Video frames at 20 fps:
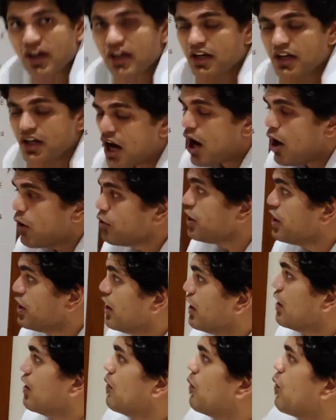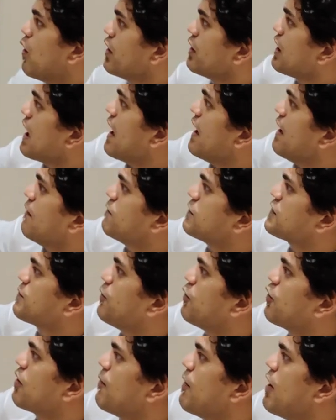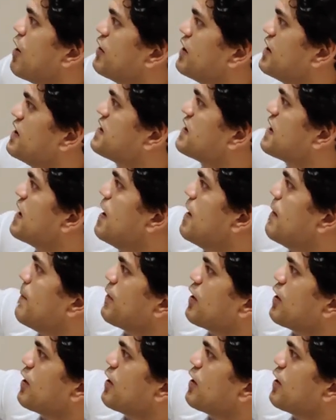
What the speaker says: right? Out here, what I have spoke about is